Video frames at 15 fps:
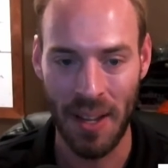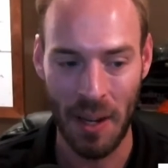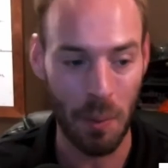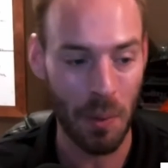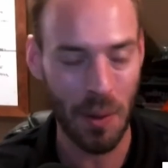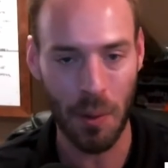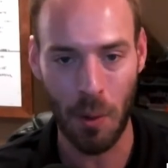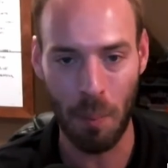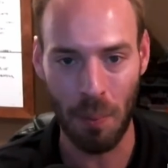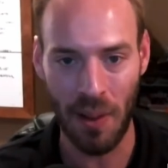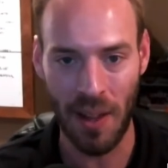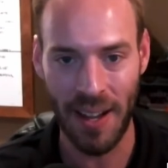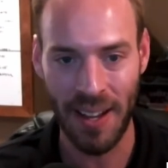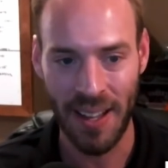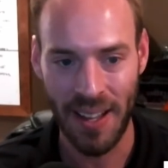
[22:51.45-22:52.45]
And when they
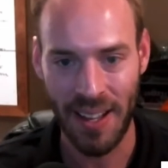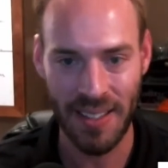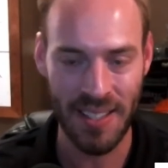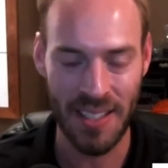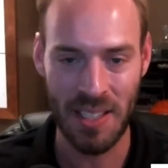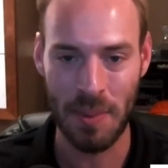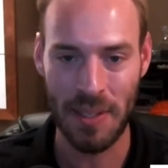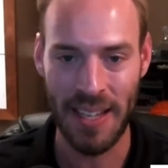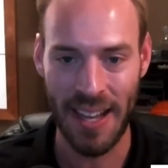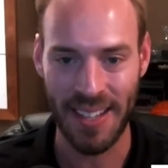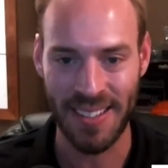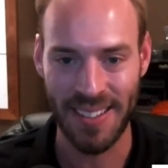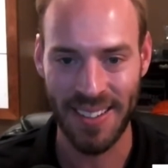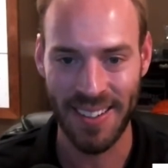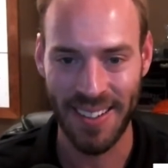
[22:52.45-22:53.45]
reply, it sends them a
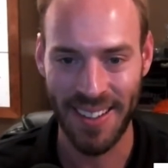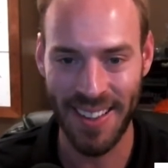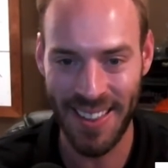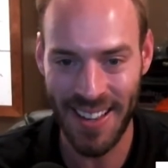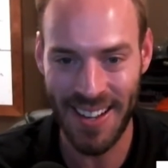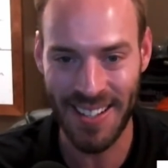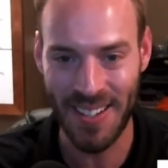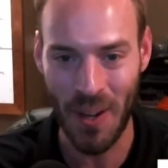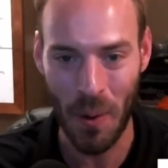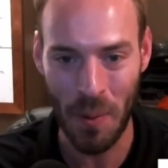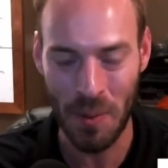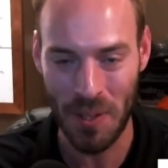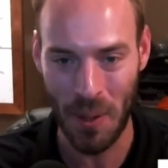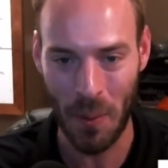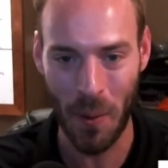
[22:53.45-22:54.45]
task. They just go
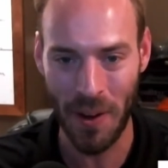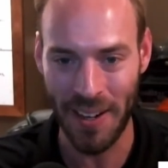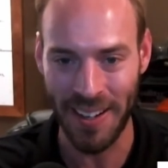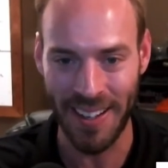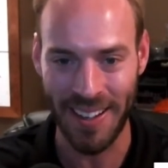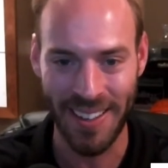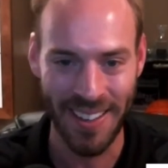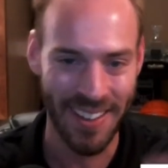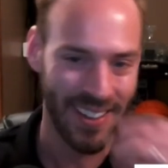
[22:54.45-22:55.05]
and start working it.